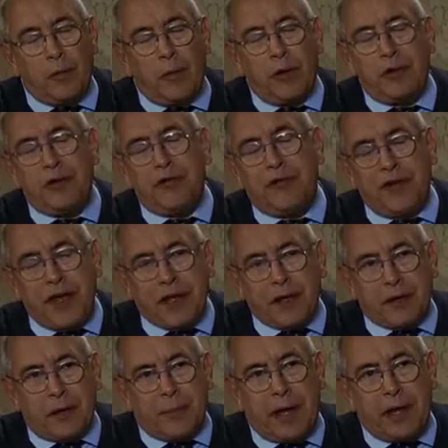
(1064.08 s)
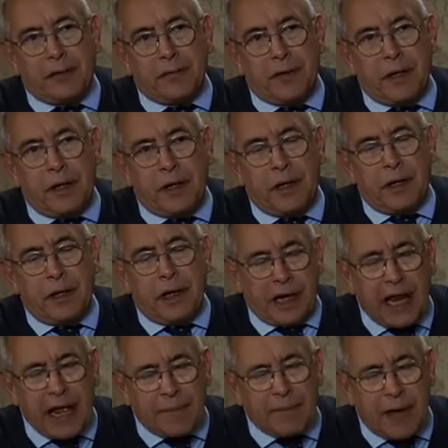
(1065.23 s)
what do you feel about
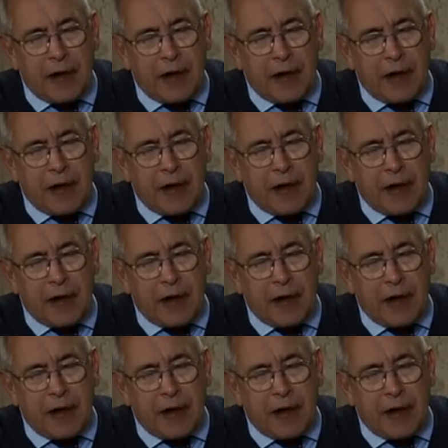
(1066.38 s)
late